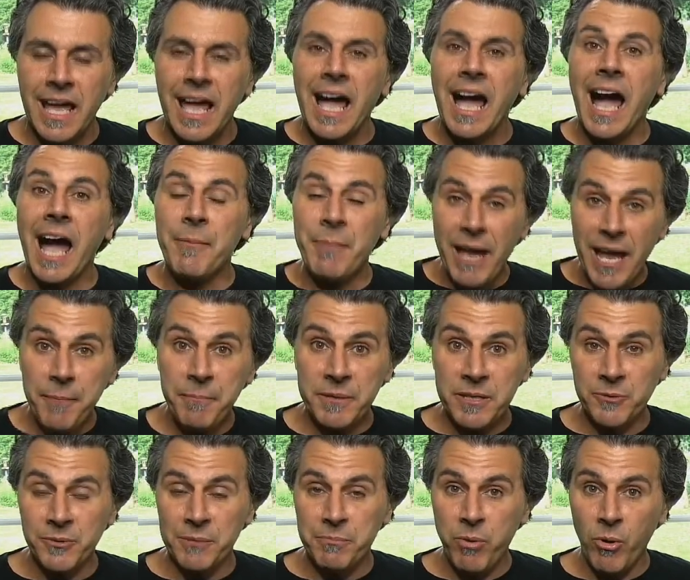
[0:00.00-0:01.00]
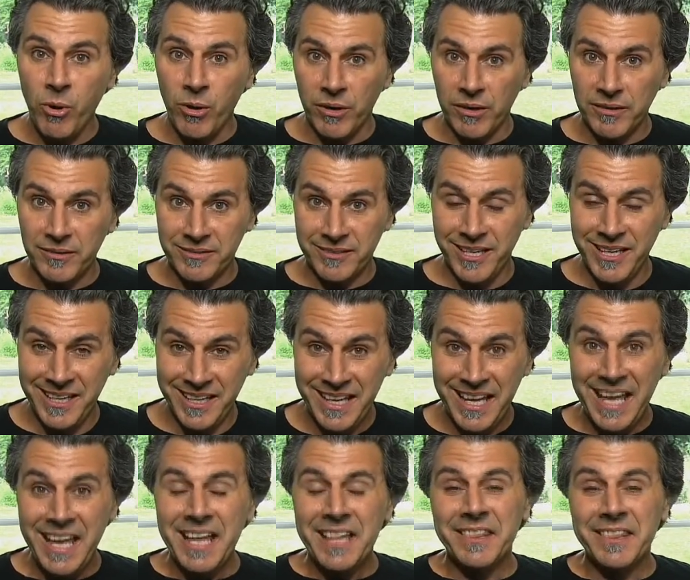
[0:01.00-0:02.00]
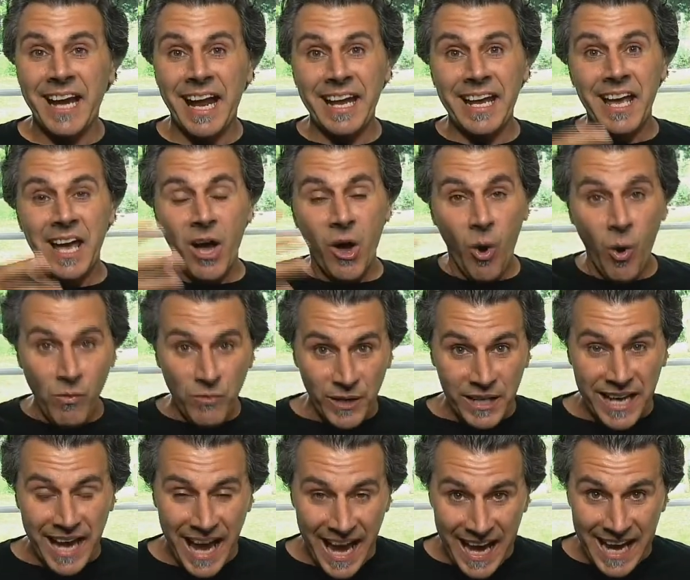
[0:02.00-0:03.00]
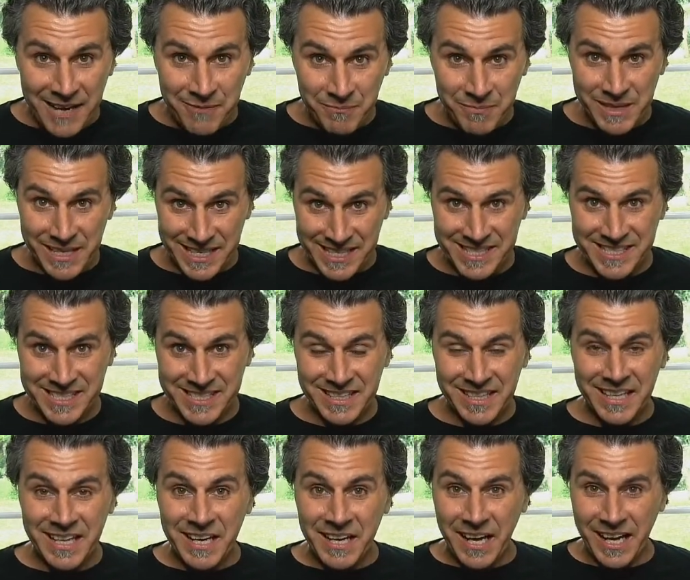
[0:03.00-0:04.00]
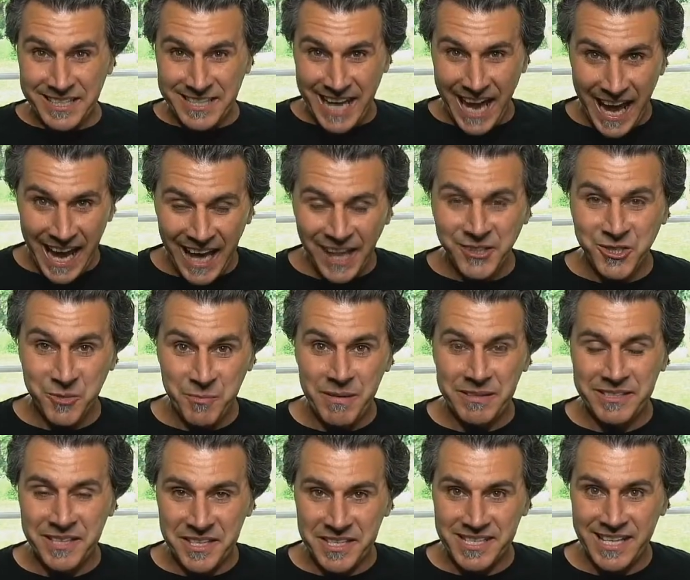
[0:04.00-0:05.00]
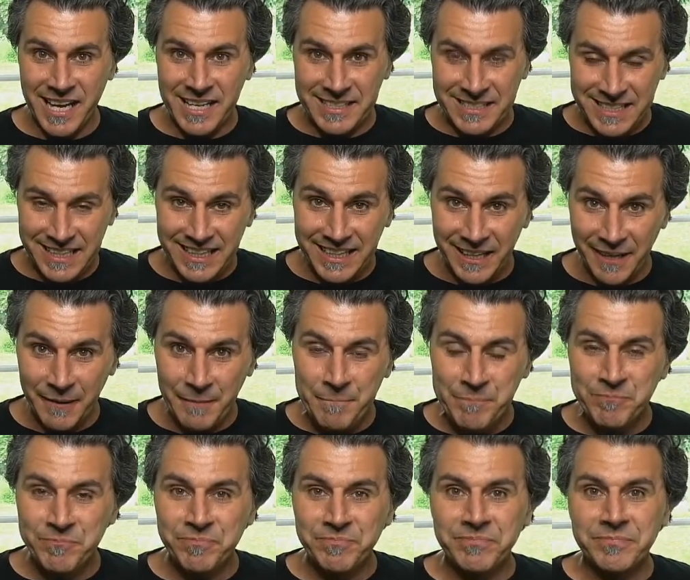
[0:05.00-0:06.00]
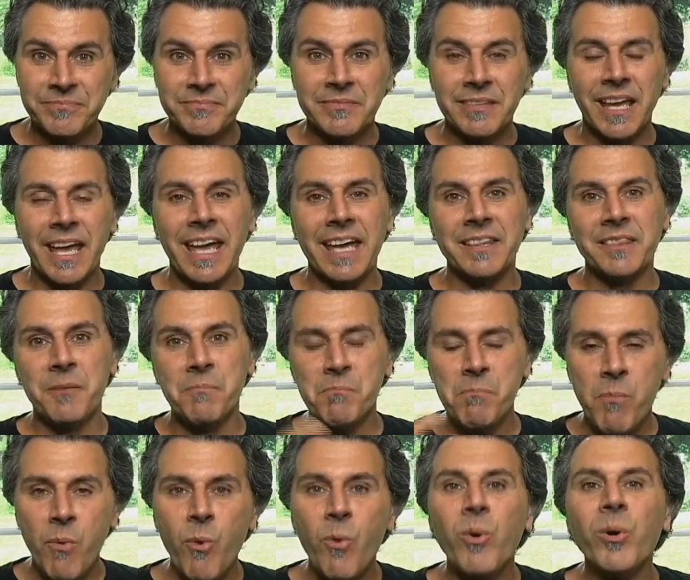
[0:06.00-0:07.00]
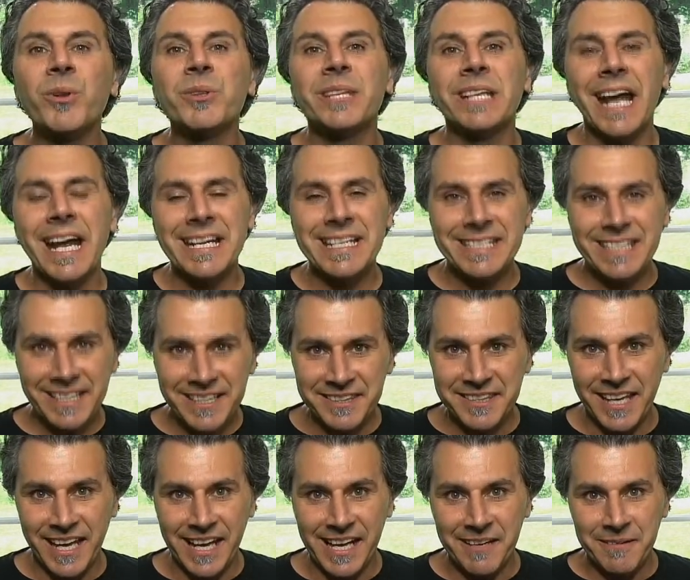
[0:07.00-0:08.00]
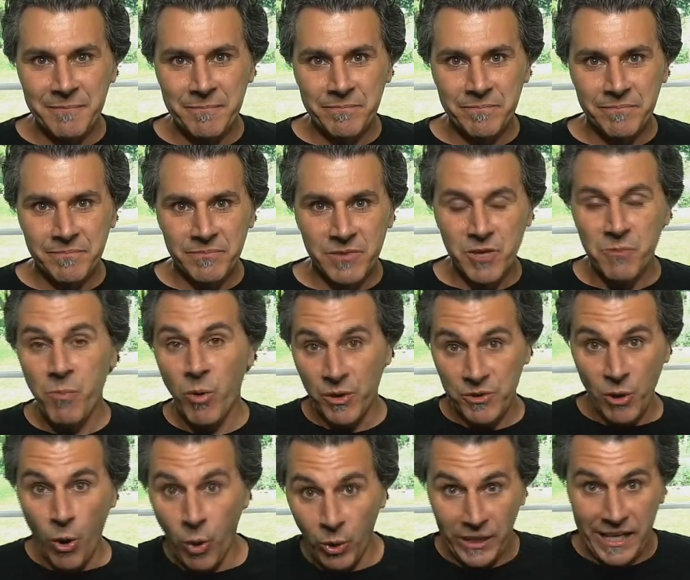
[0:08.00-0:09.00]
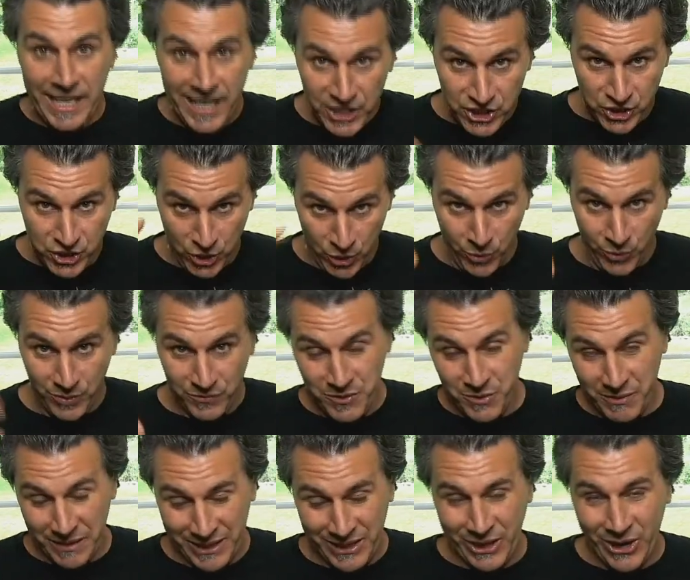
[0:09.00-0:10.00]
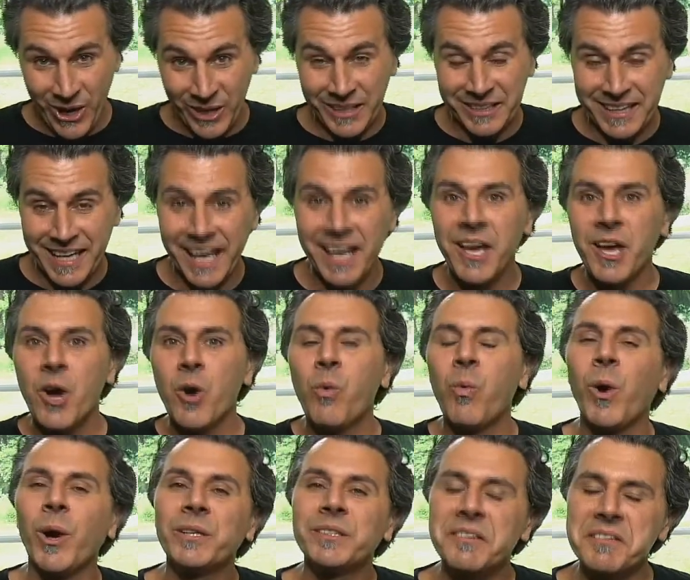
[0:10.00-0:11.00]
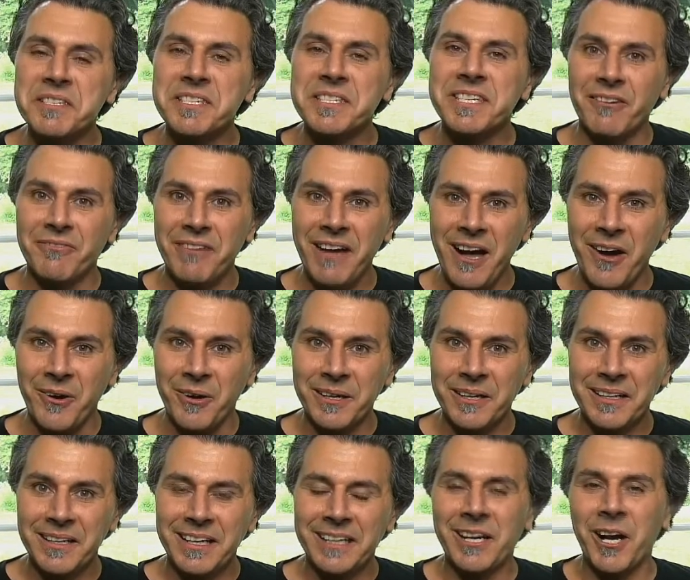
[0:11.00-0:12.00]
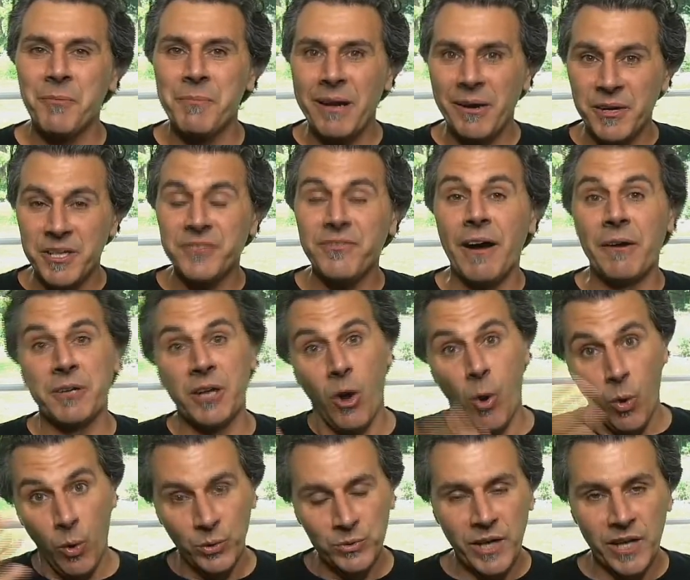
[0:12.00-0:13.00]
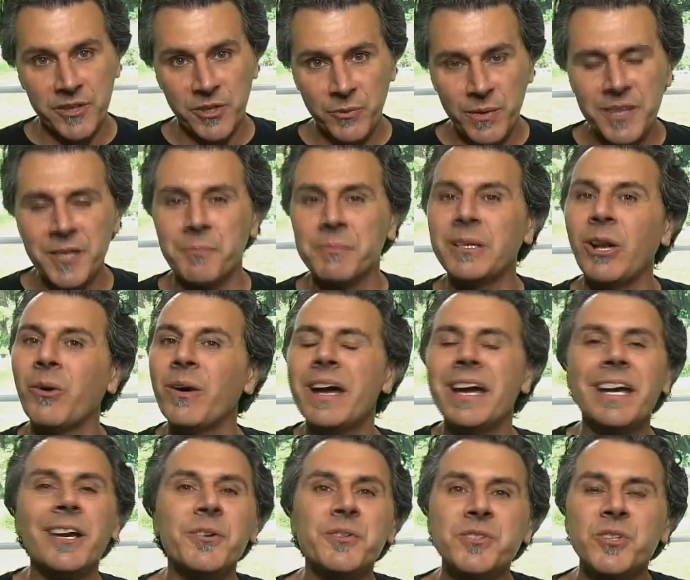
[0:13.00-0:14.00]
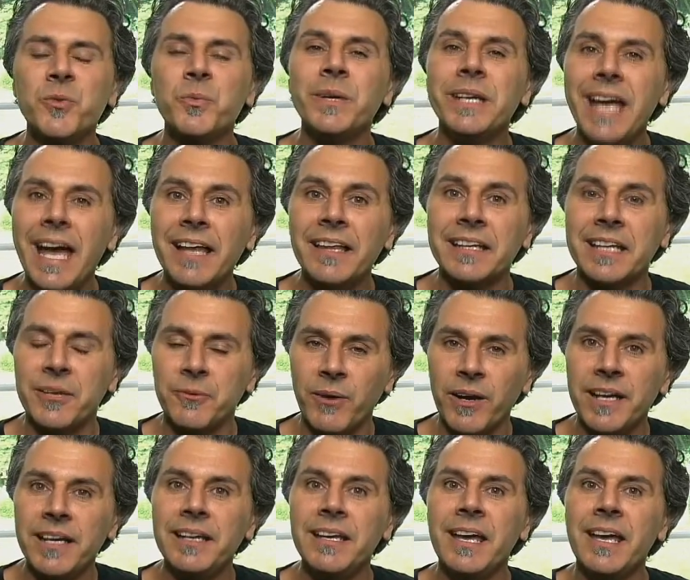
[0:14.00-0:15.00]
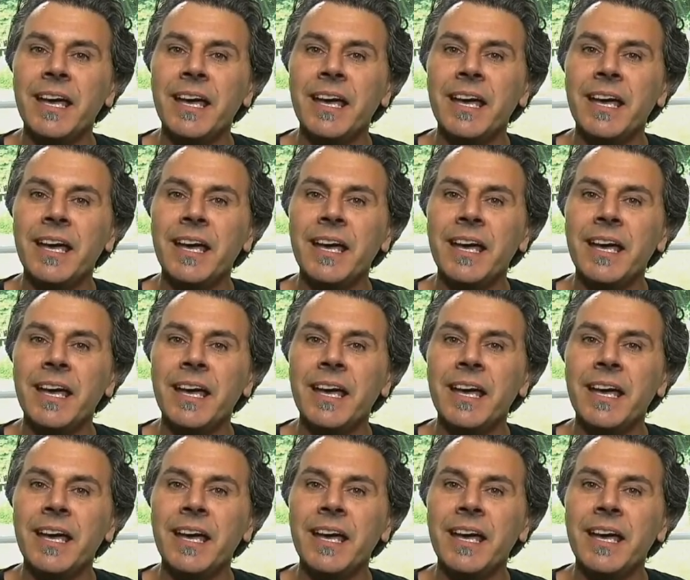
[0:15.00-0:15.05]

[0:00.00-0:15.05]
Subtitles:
I'm happy to report that I overcame this attachment to this idea, and the more that I did that, the more the whole issue, if you want to call it that, worked itself out, and our marriage found a whole nother rhythm. Here's the reality, right?